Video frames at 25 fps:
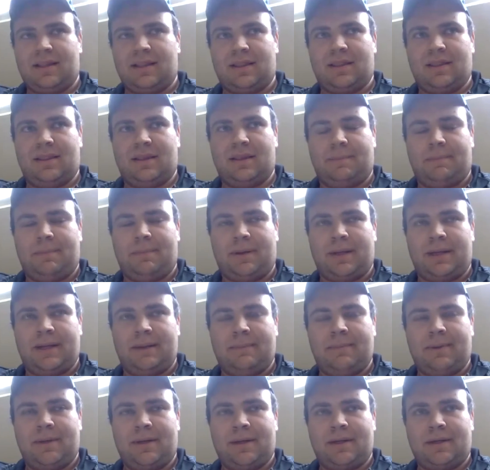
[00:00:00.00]
the
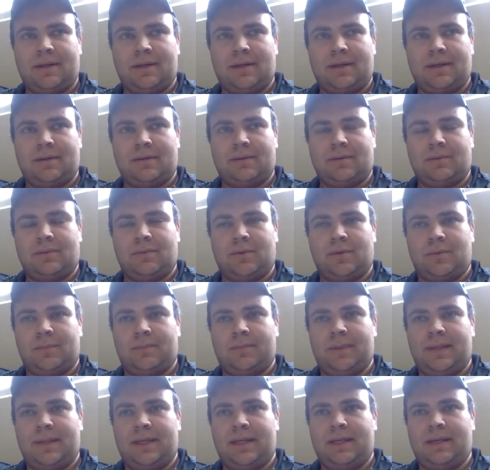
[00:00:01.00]
playbook will
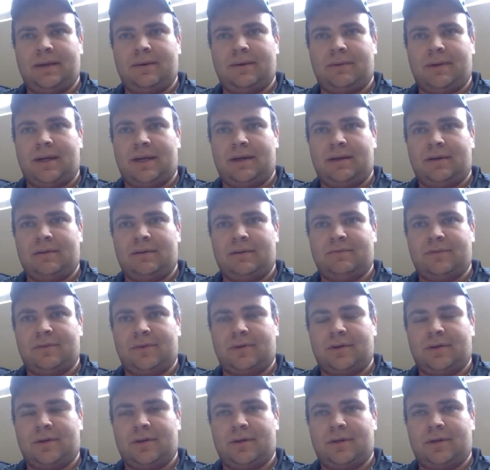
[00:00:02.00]
be around
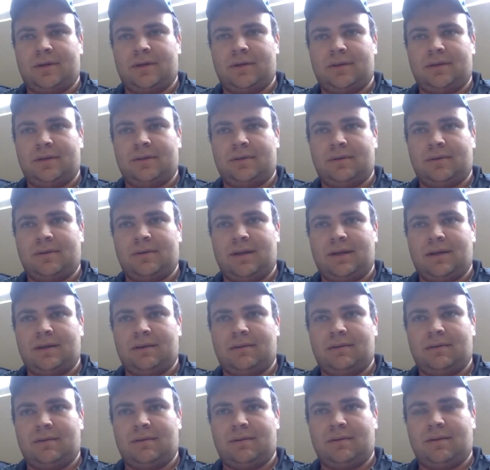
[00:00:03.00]
for
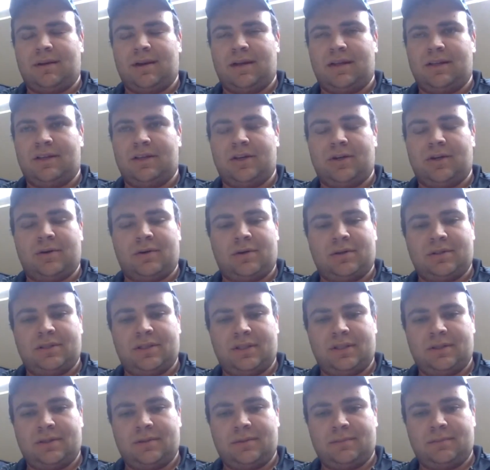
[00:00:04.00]
a year or
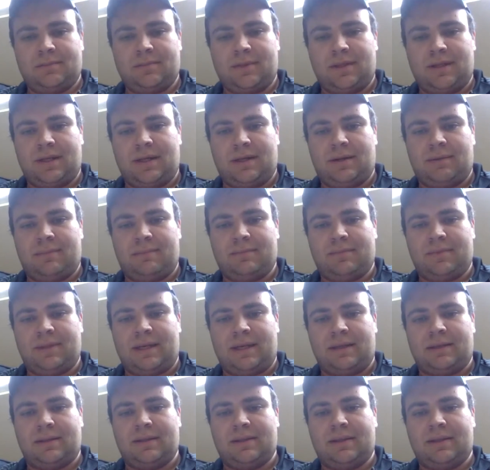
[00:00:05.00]
two.
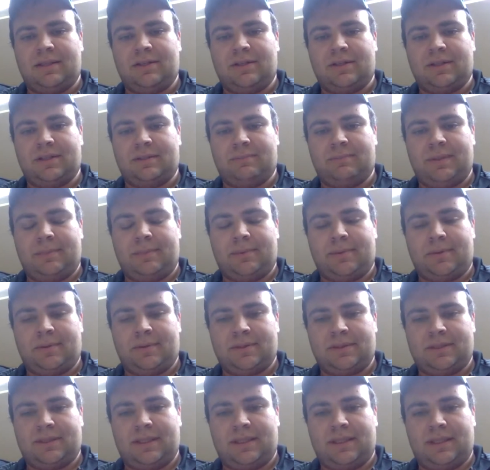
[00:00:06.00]
That you could people will
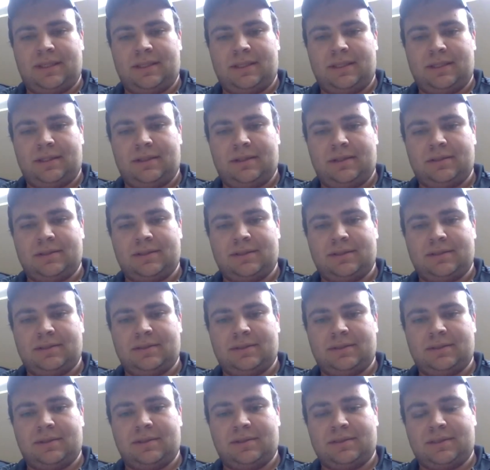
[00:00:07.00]
see
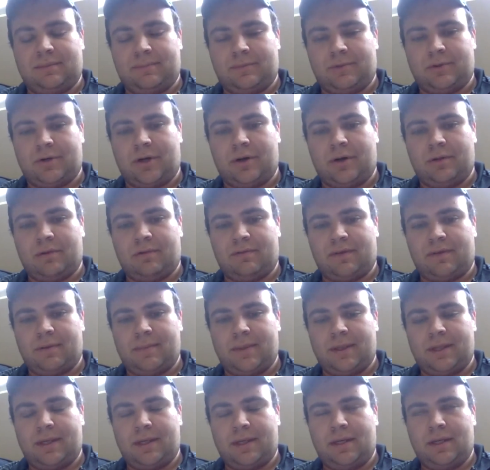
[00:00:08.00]
some growth from
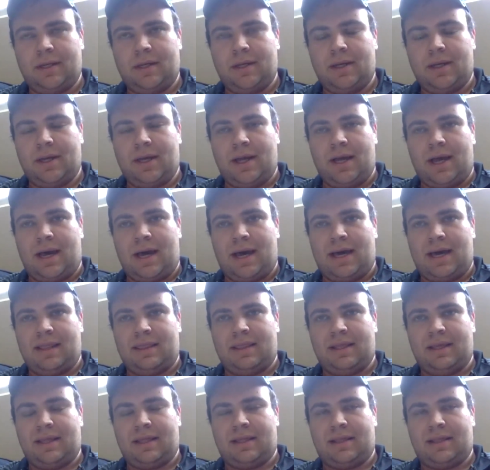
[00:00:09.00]
it. I think